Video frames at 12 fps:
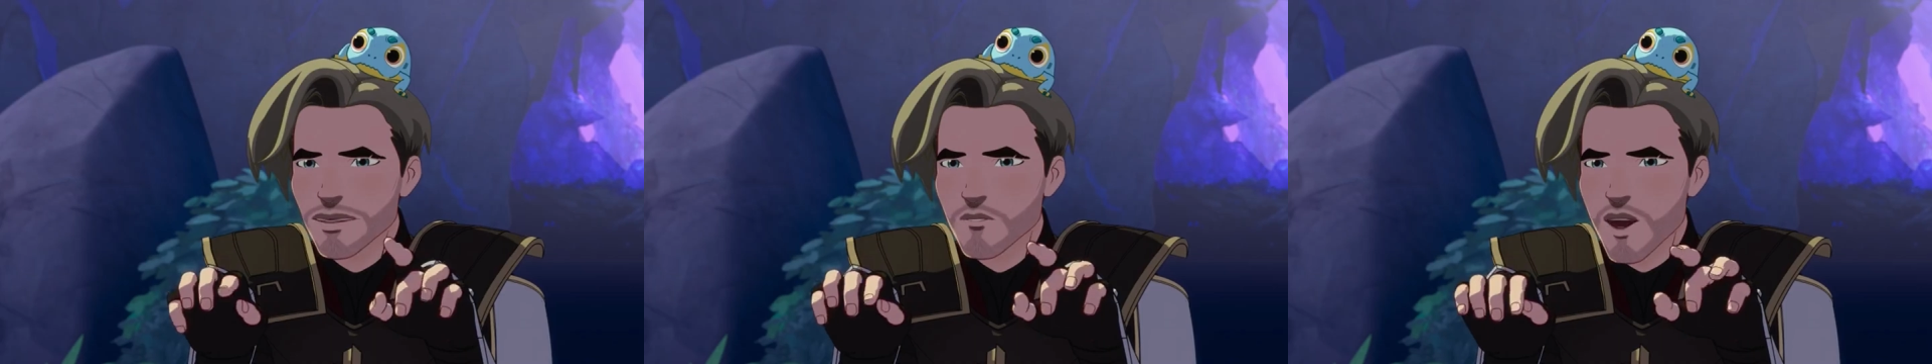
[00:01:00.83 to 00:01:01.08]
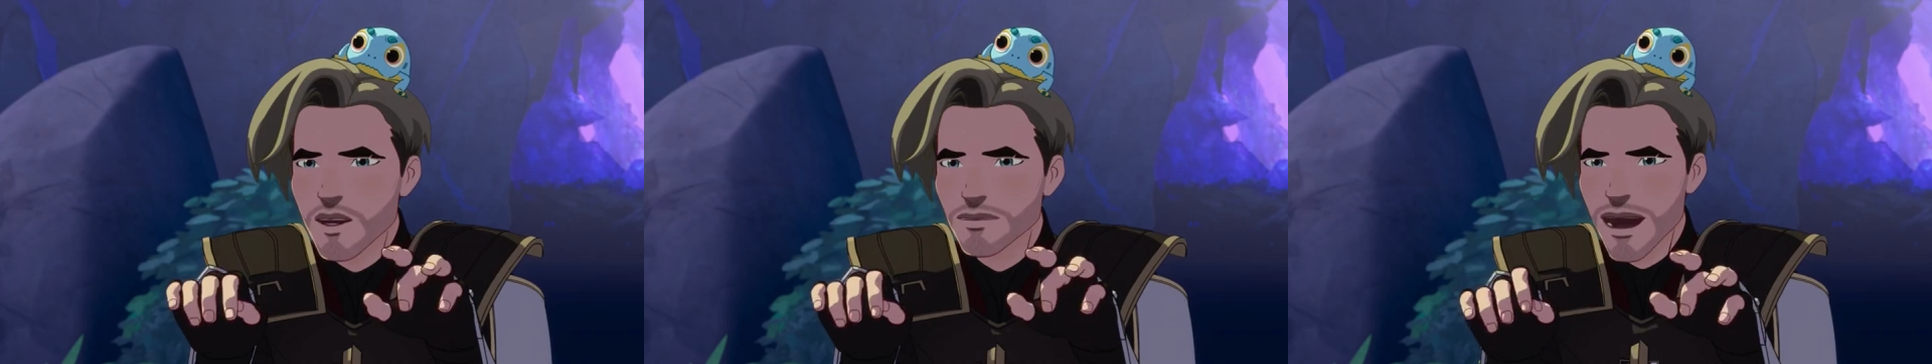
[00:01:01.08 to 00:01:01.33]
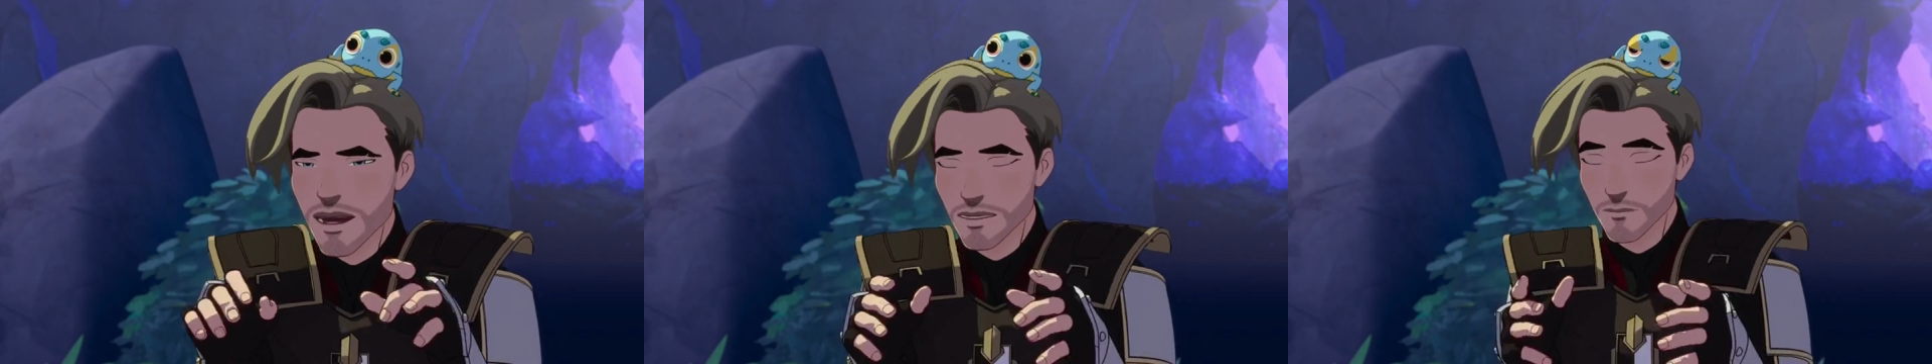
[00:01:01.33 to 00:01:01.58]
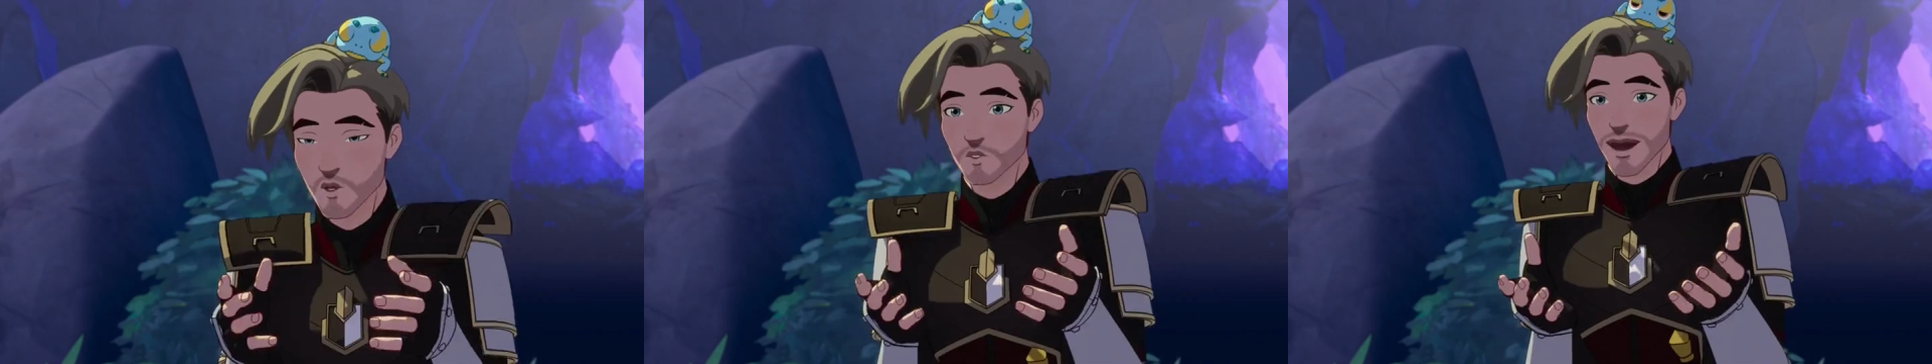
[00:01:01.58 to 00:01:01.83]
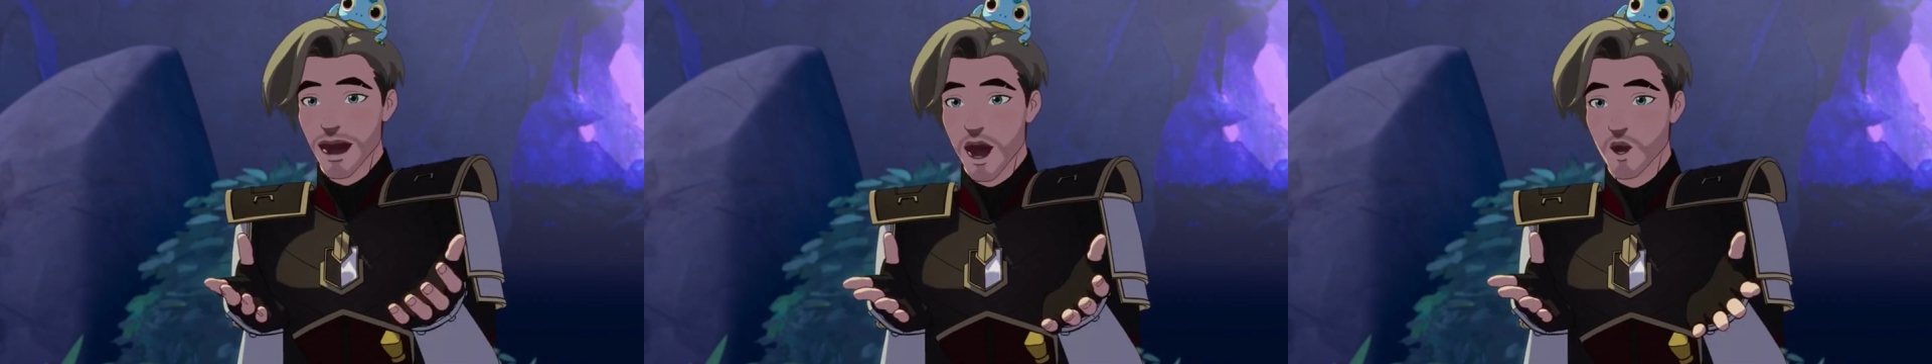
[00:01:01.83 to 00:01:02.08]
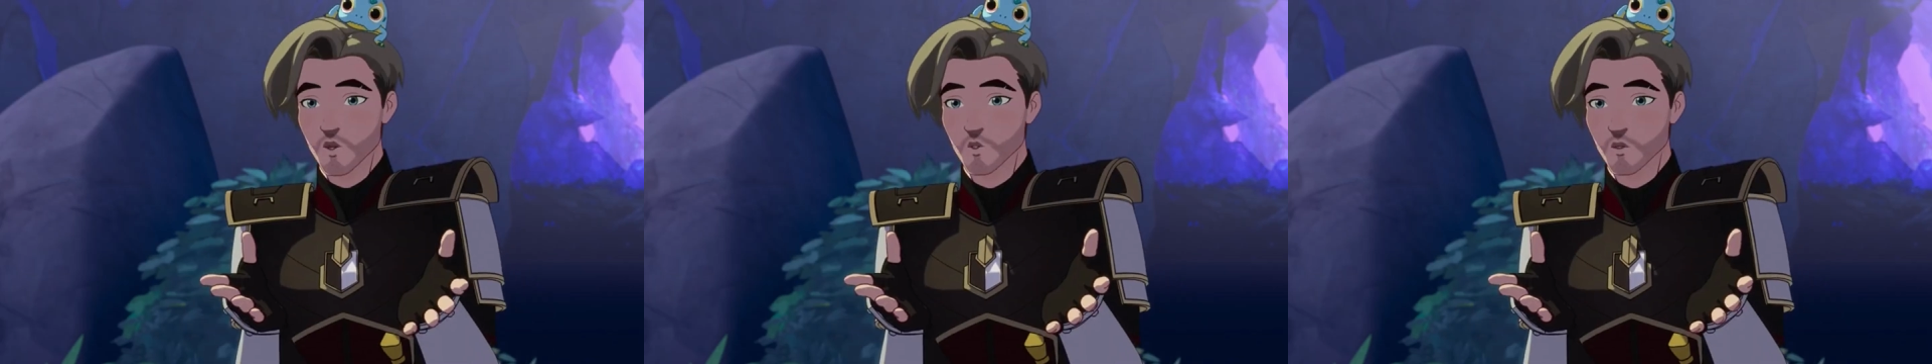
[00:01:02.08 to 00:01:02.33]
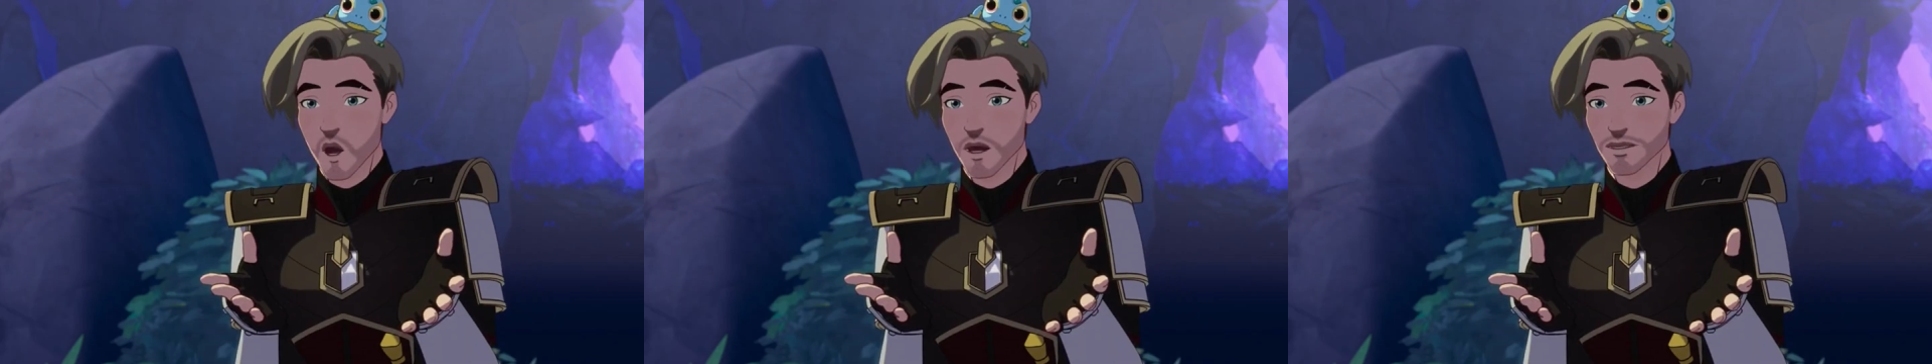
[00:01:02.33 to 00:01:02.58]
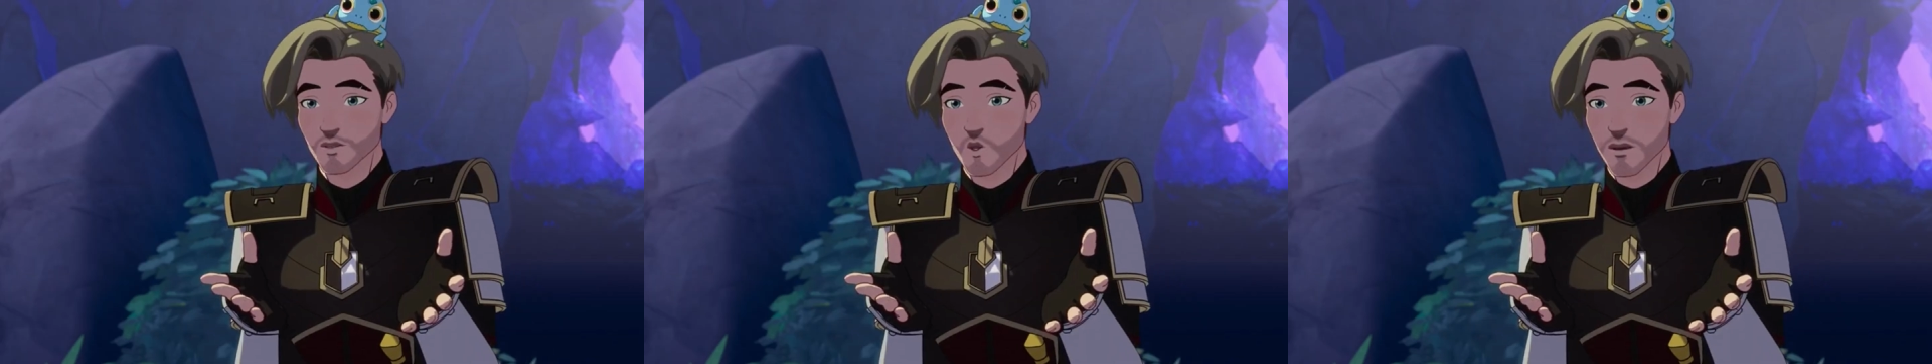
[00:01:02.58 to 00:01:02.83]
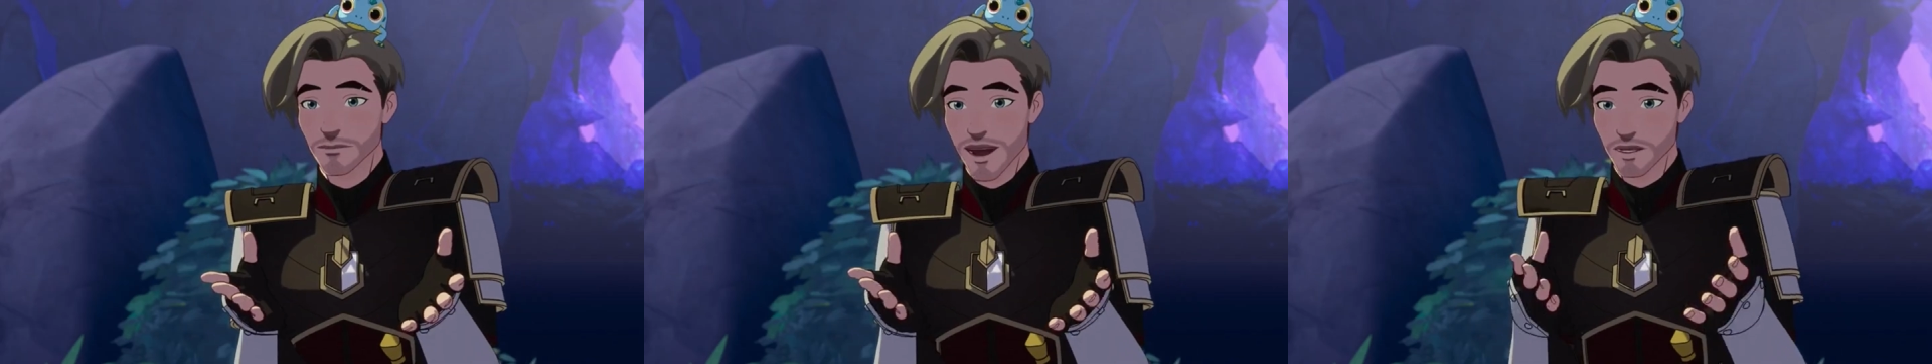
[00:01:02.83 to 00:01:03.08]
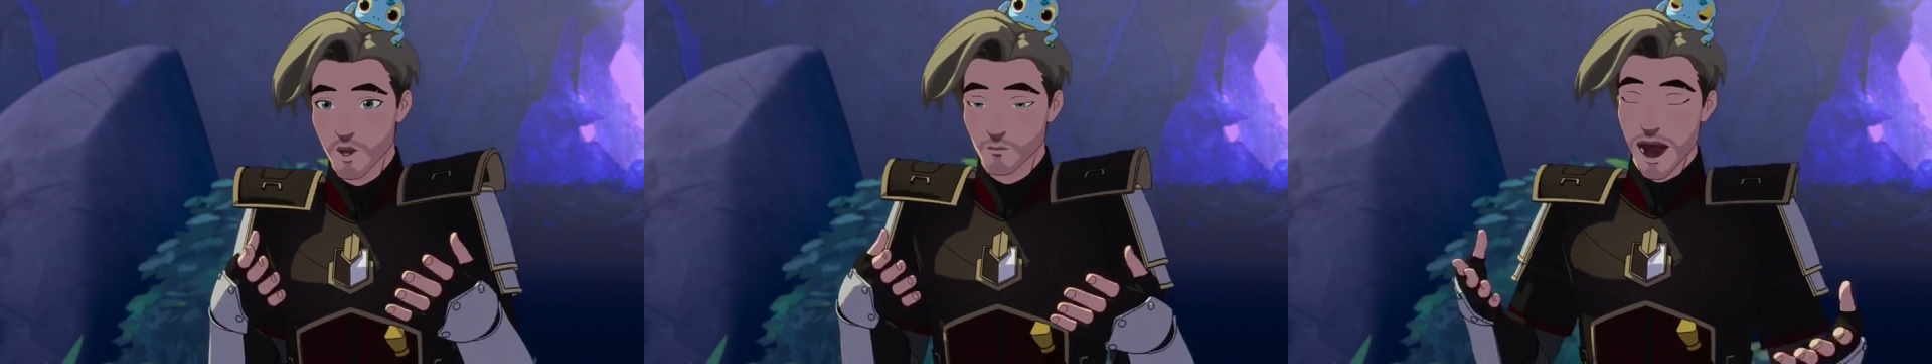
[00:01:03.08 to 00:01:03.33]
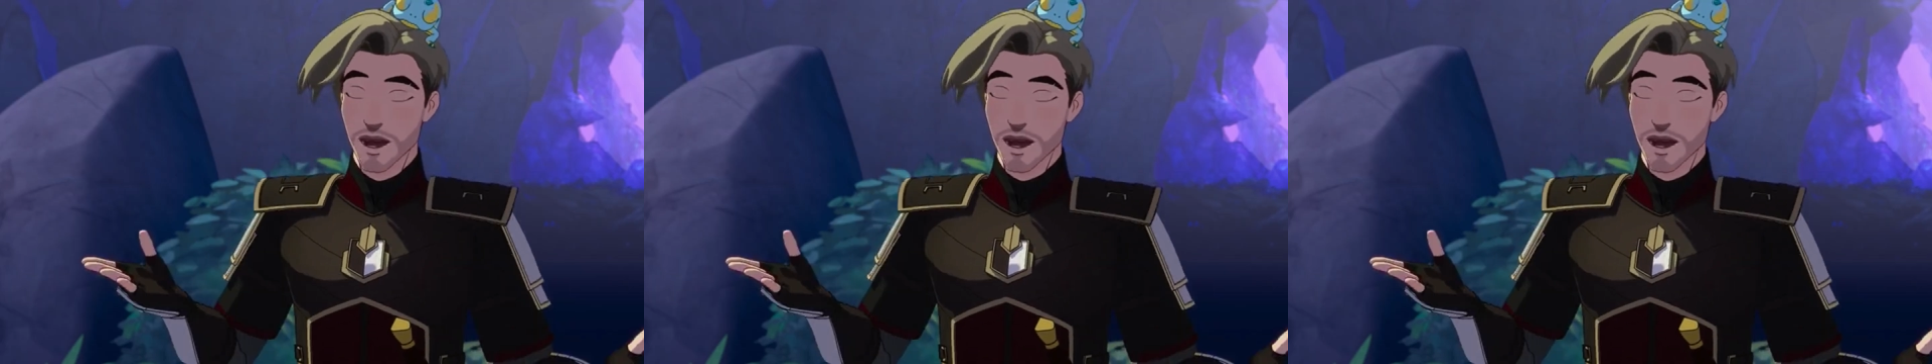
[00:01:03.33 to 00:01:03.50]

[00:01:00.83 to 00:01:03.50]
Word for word: this fun game where you act out words. We, we play it at